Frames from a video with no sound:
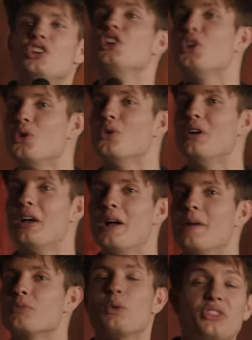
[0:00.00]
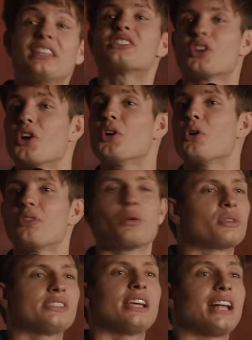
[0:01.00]
knew with this girl,
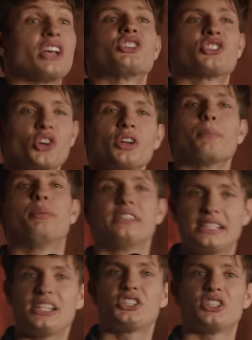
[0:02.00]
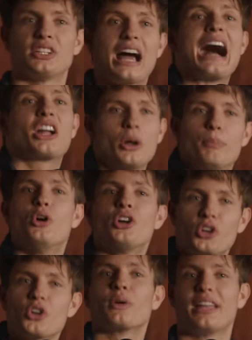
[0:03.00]
there was like a certain position I could
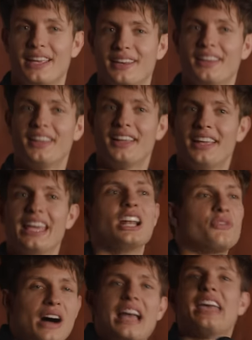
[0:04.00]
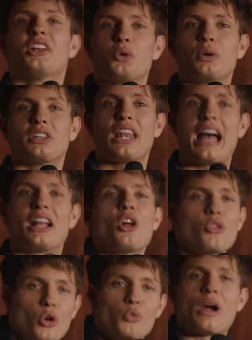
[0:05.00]
put her in, and if I hit her with
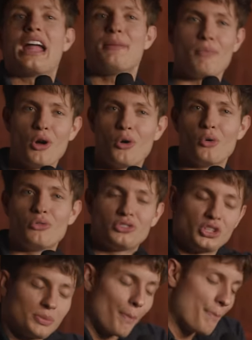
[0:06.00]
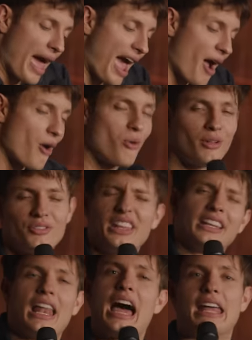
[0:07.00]
like the right move, just bow,
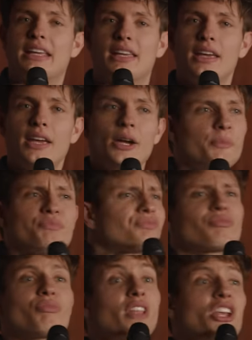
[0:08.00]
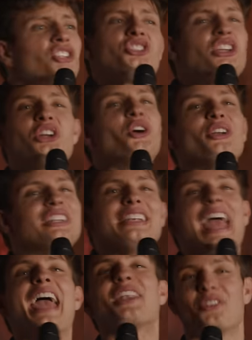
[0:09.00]
then like, she
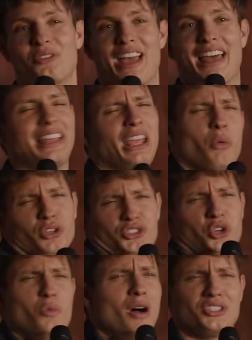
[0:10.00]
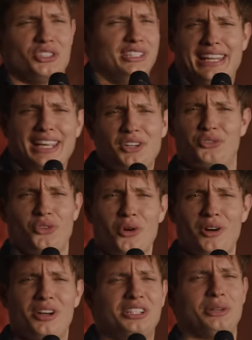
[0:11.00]
couldn't handle that. Like, it was too much dick
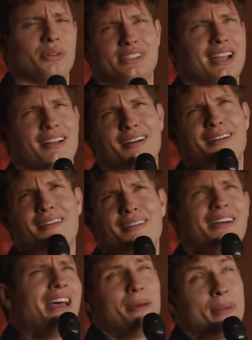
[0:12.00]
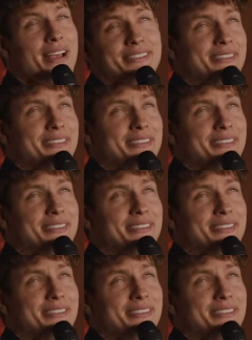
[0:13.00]
for her. She was like, oh, my